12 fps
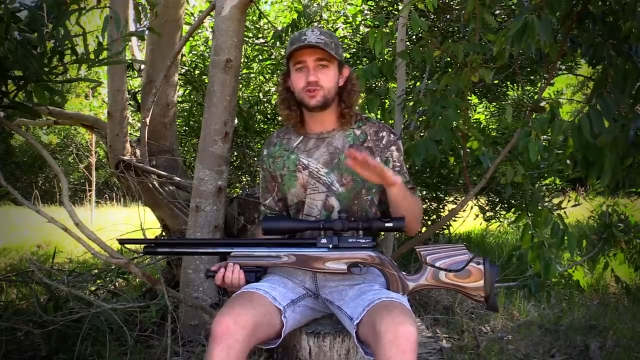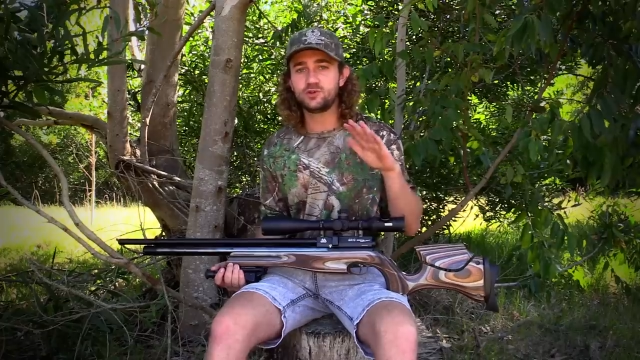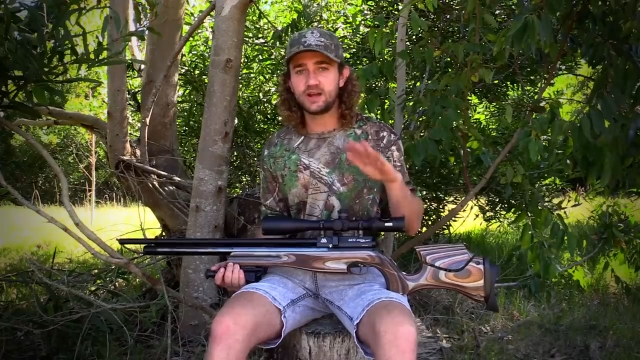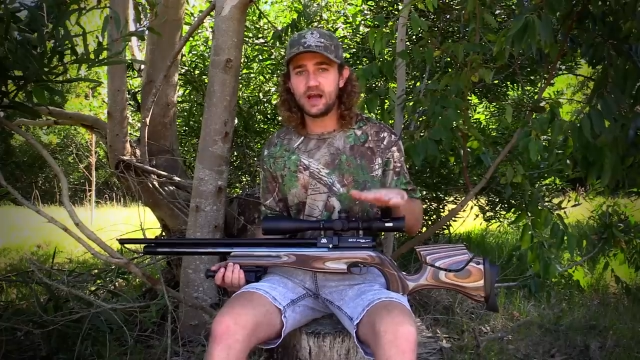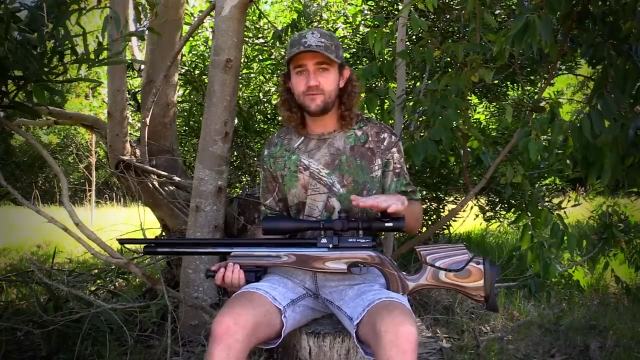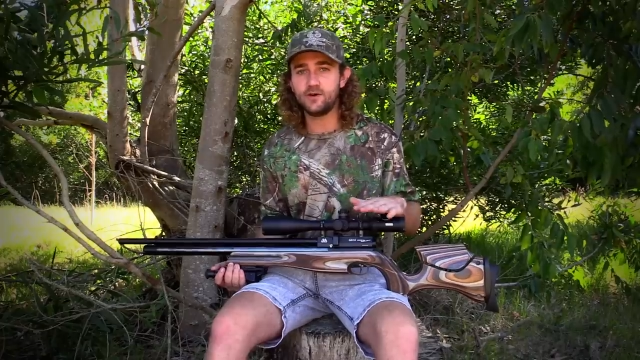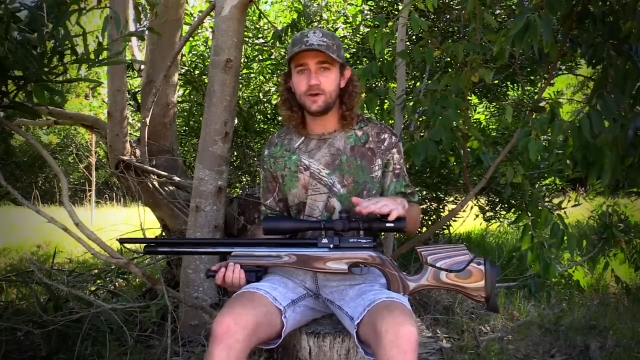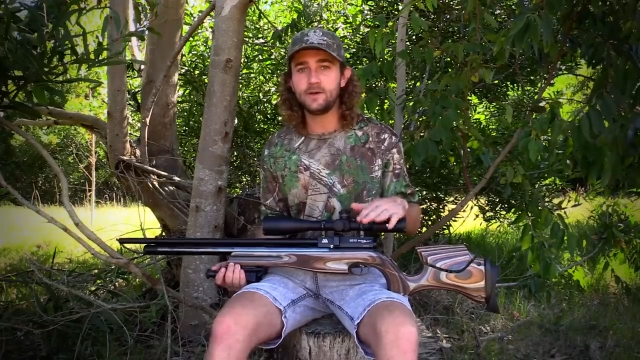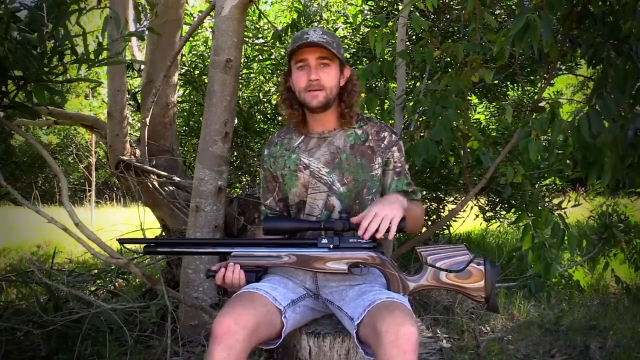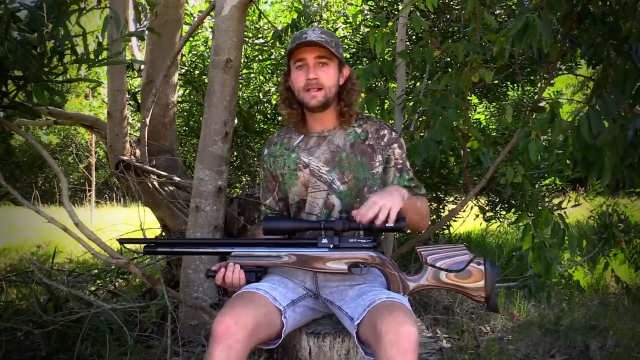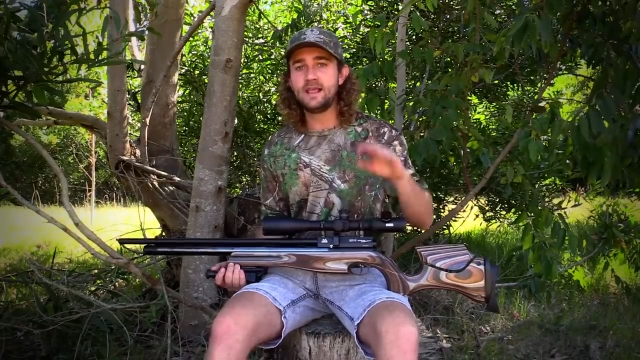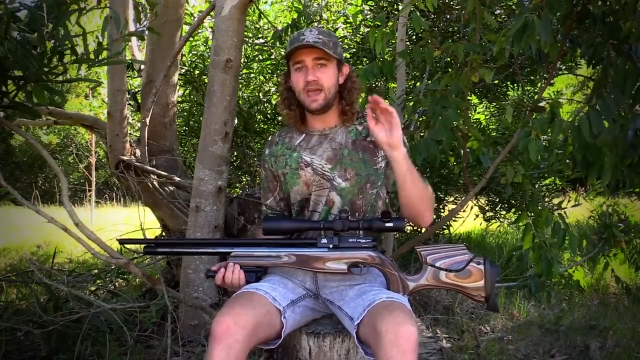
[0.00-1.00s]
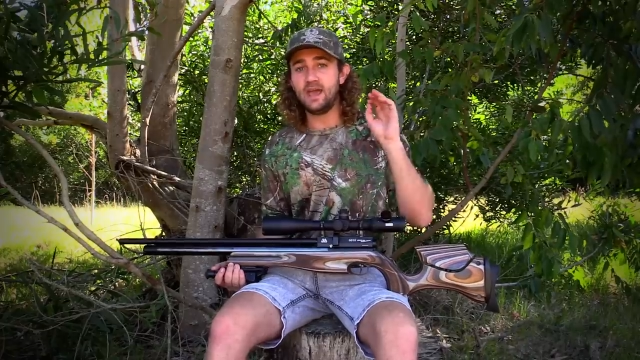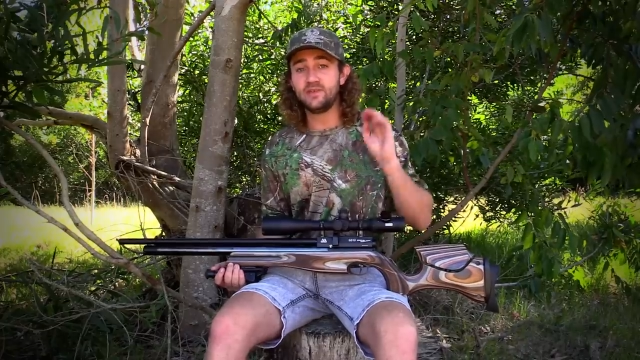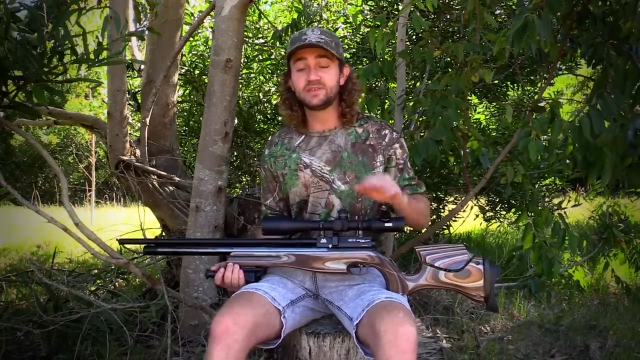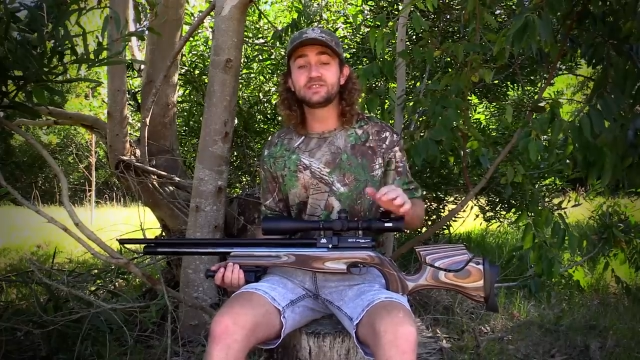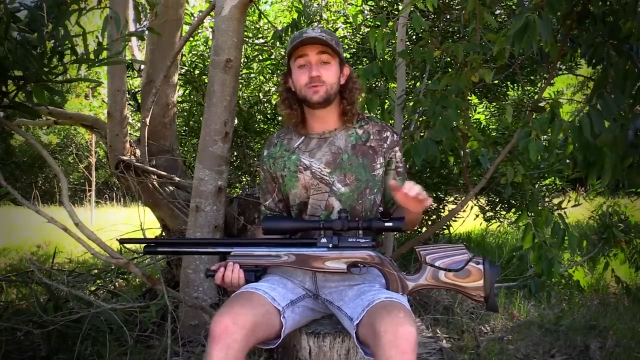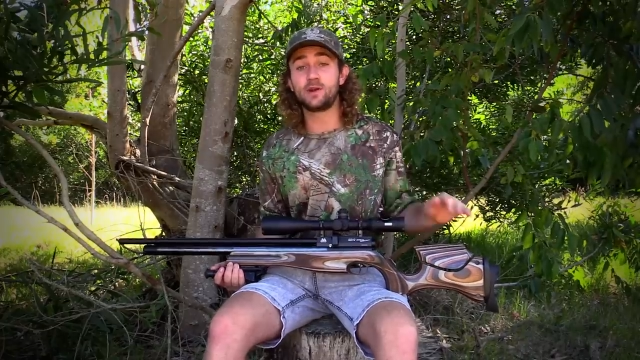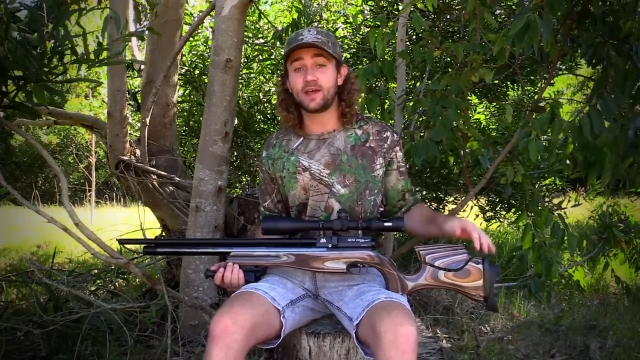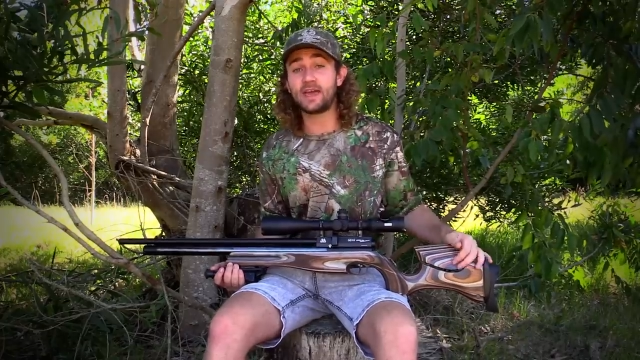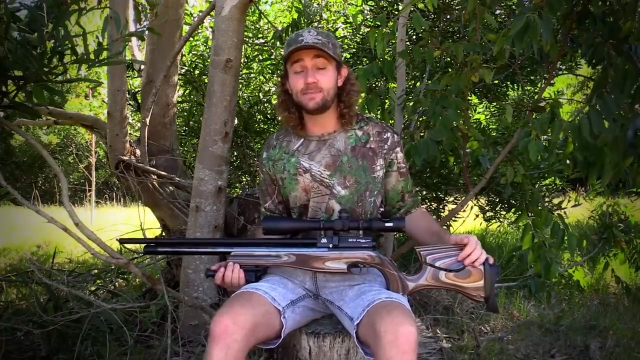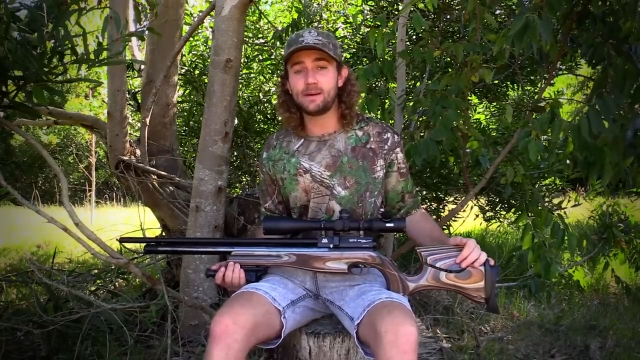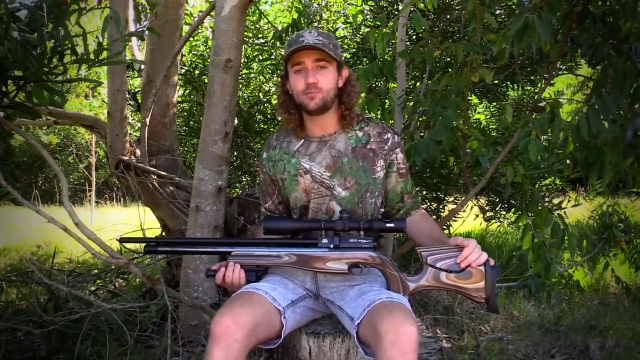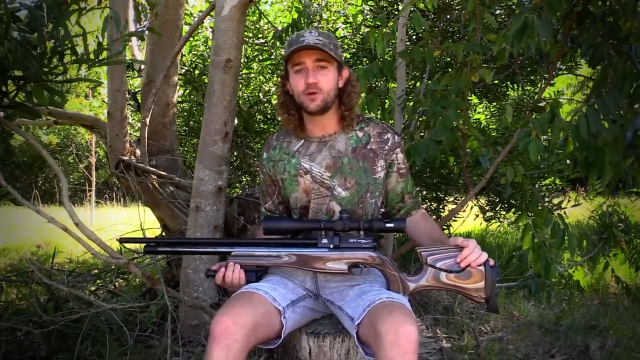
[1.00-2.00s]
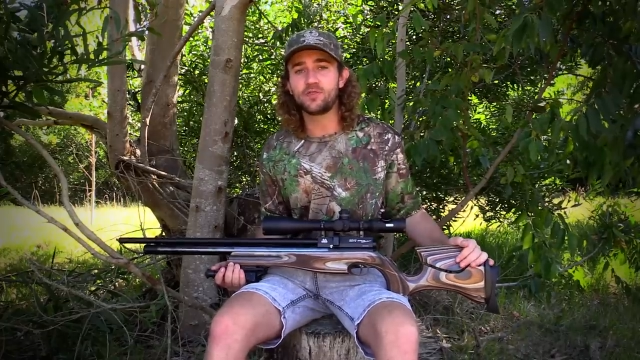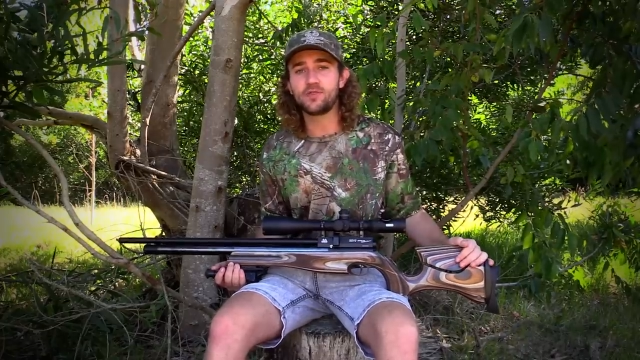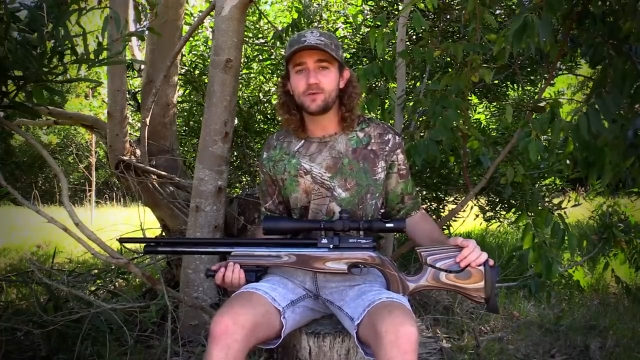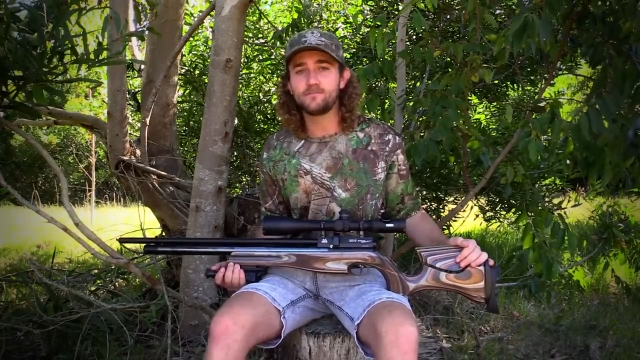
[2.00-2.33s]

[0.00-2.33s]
should cover, and this is what I came up with.